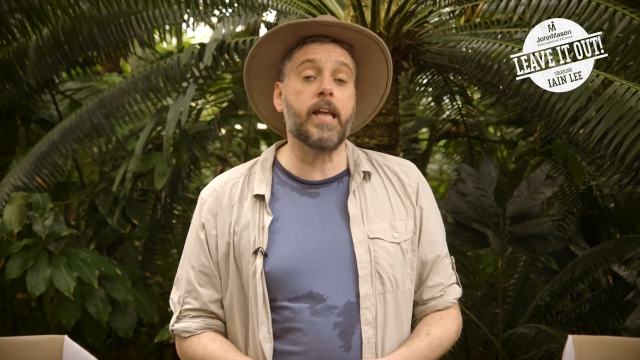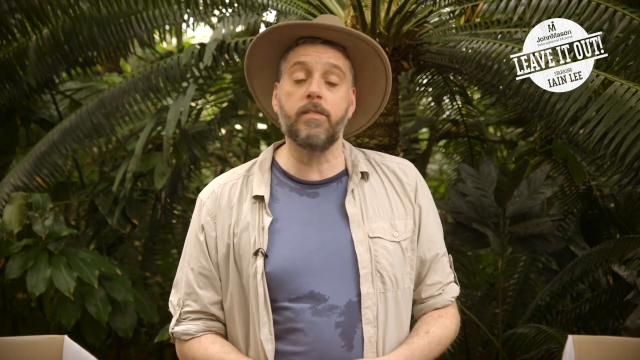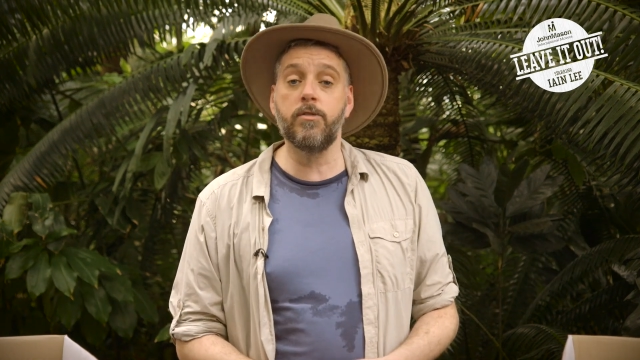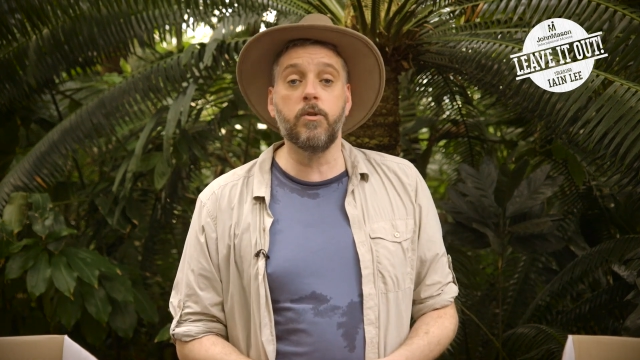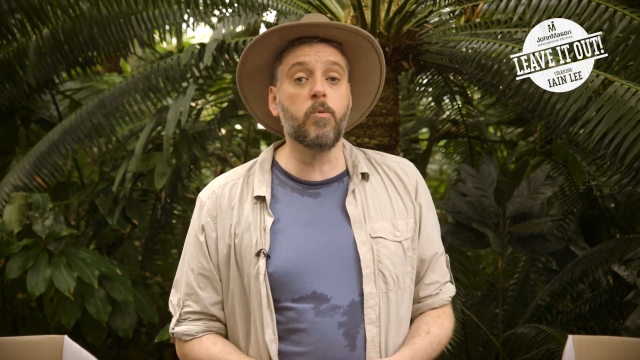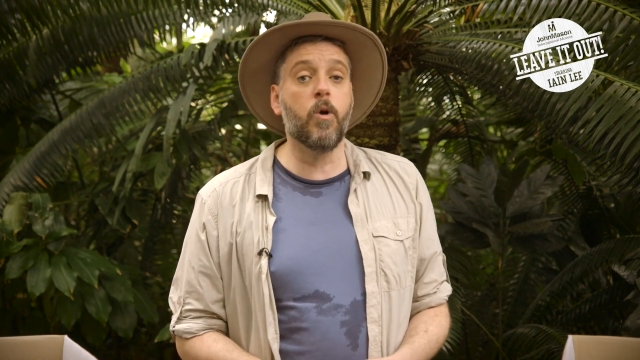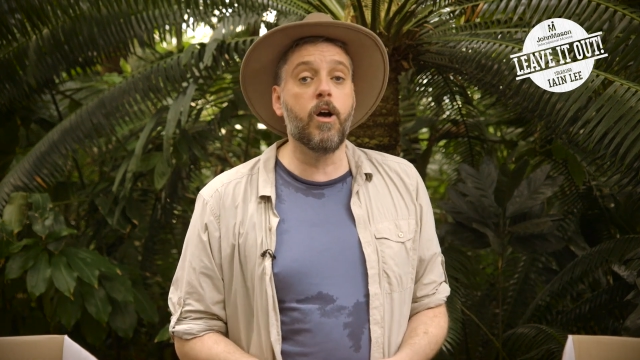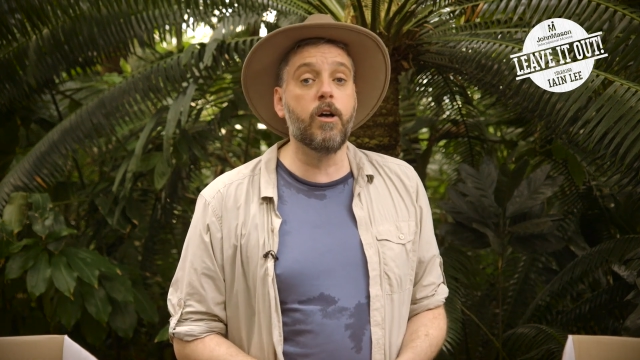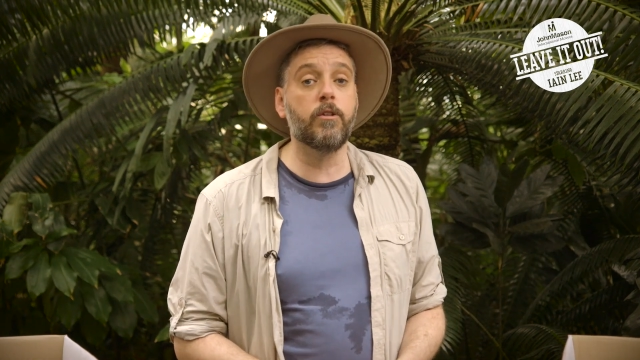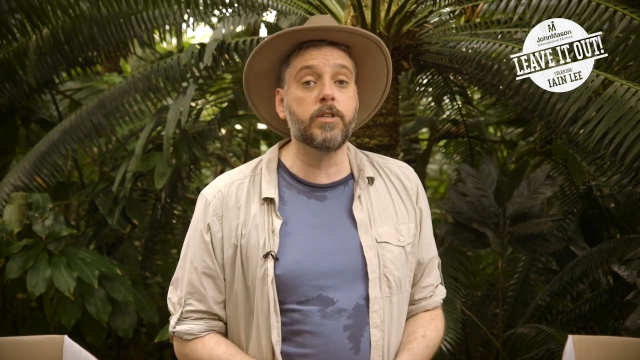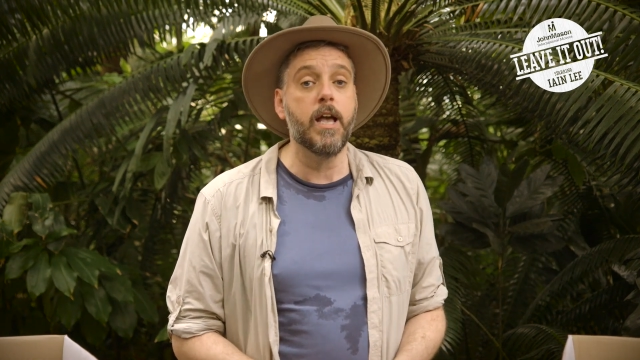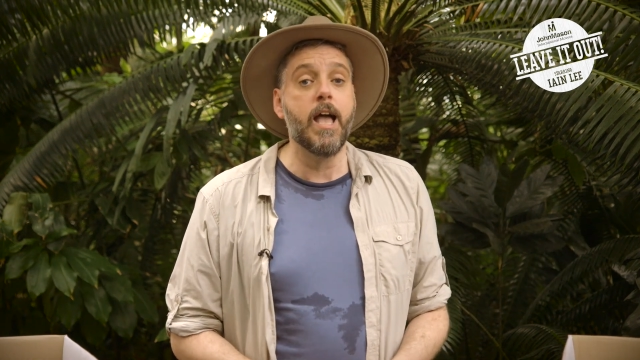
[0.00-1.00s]
in the
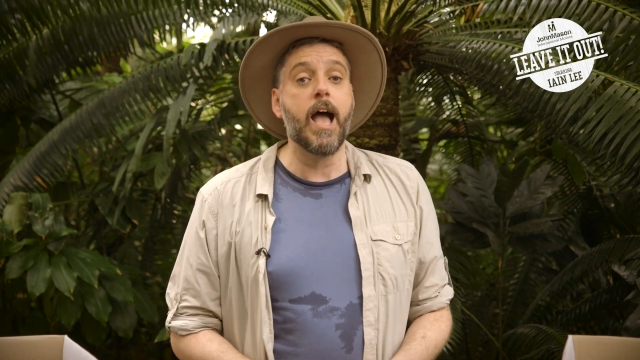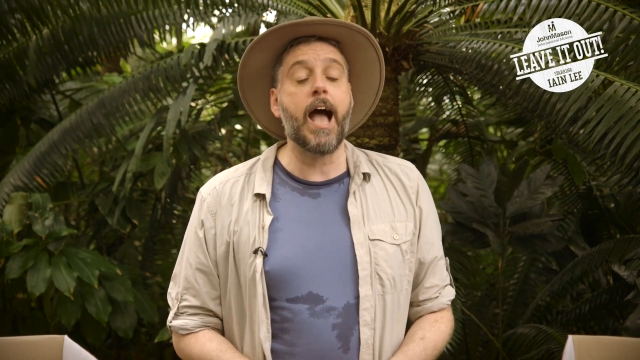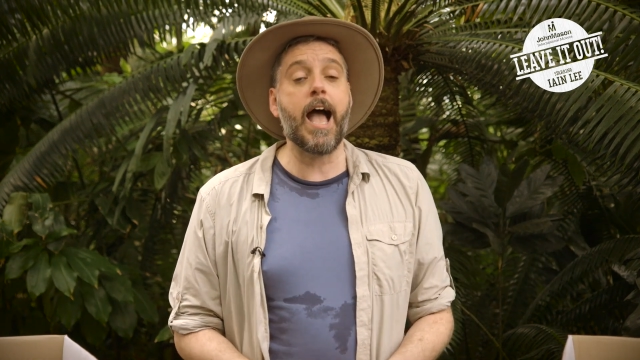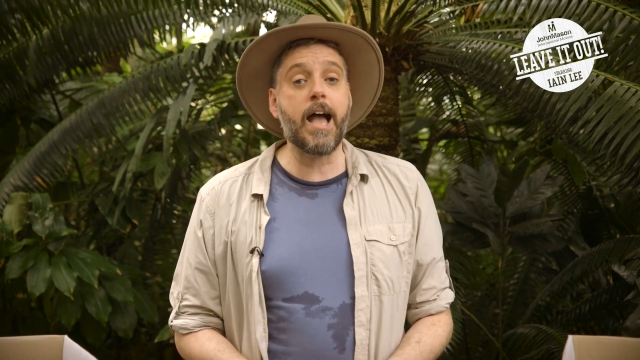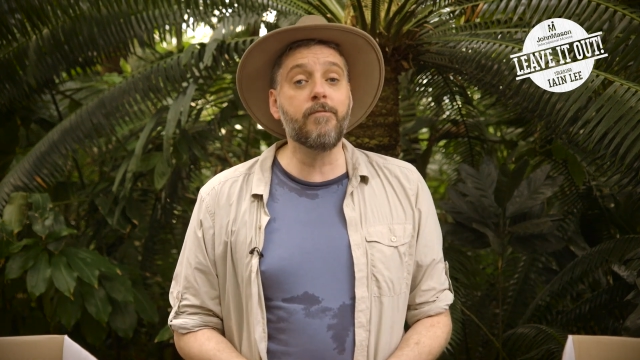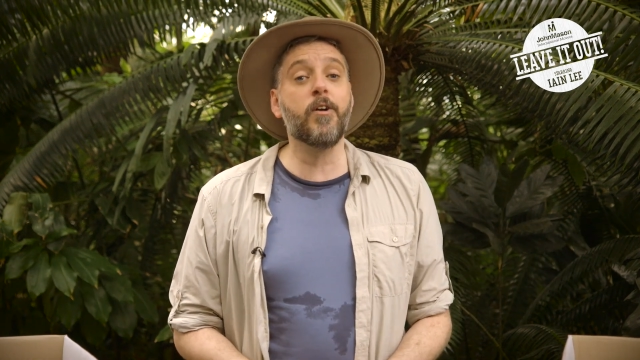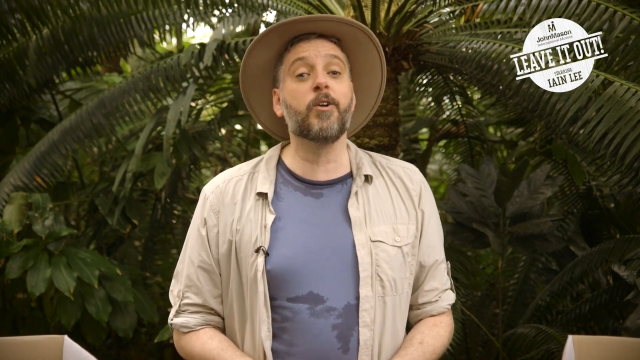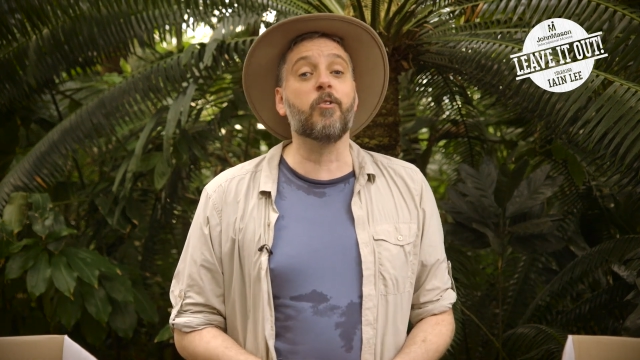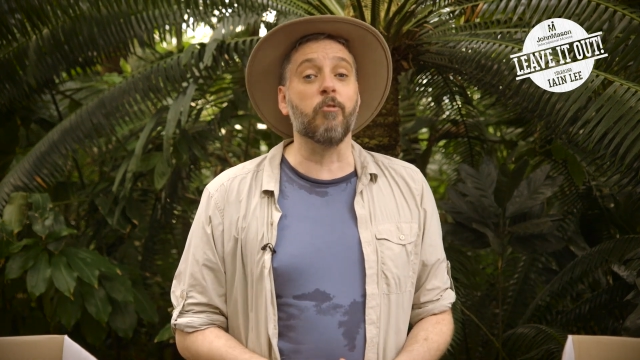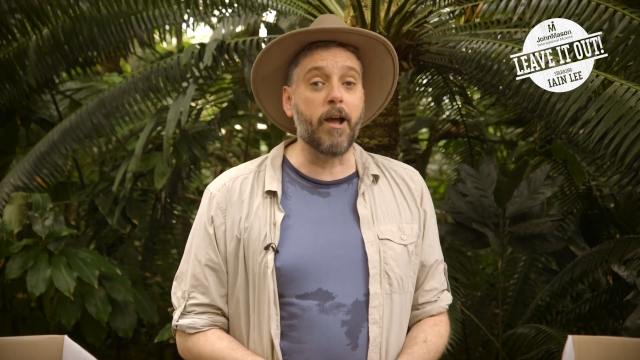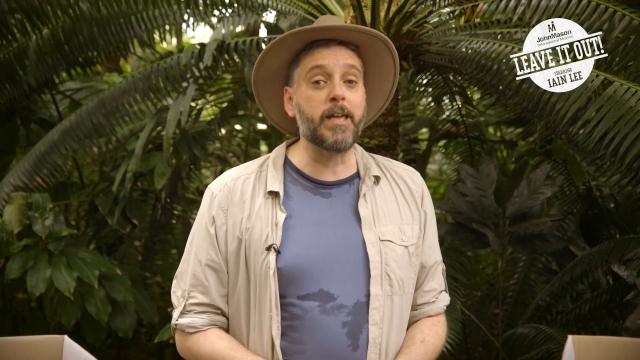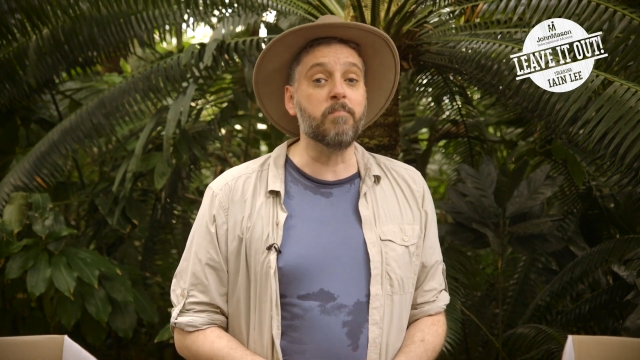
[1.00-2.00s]
world, have a
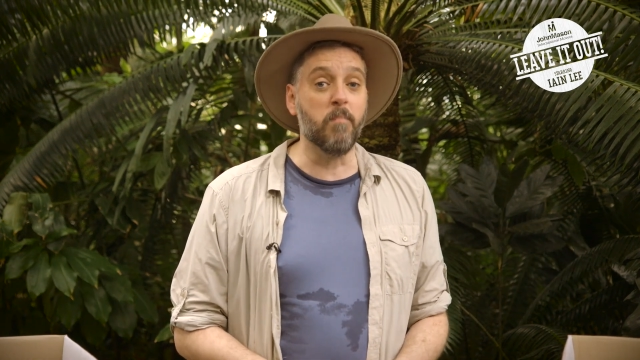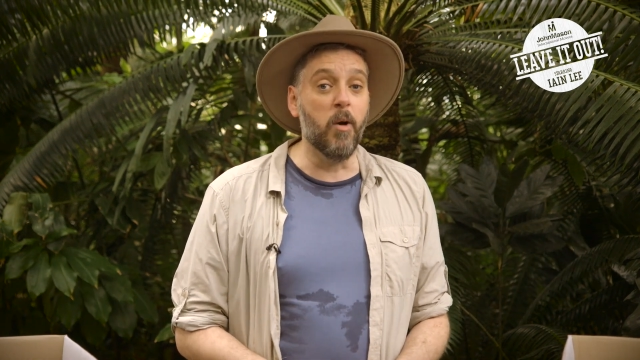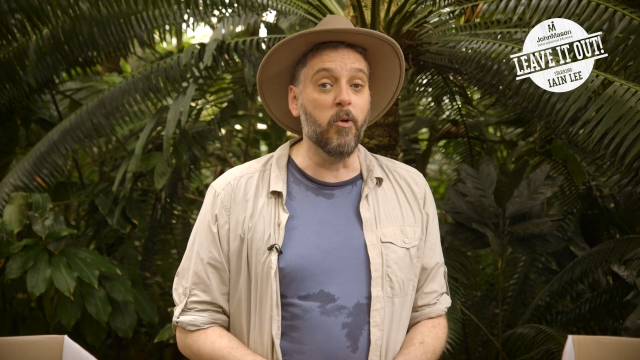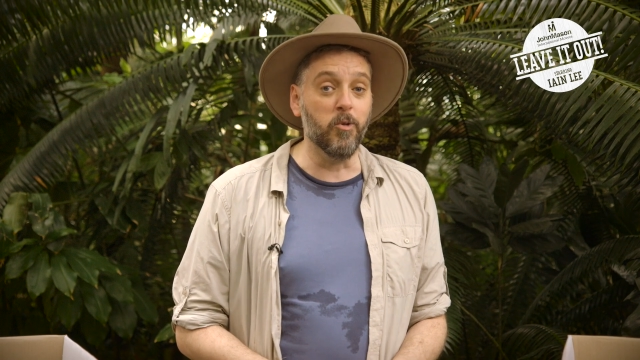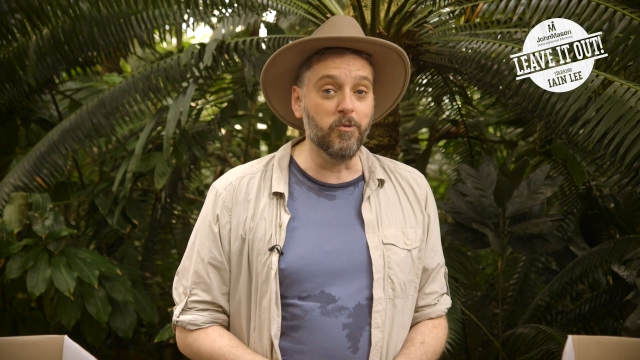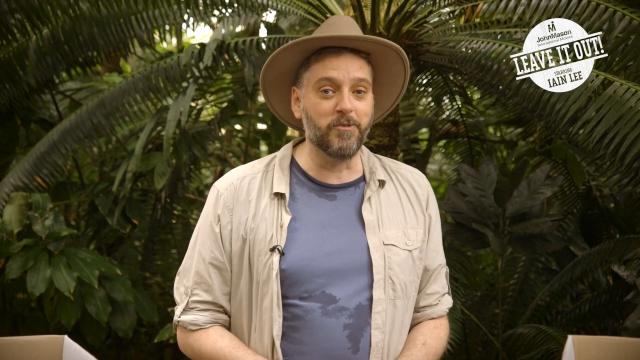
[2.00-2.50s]
great move.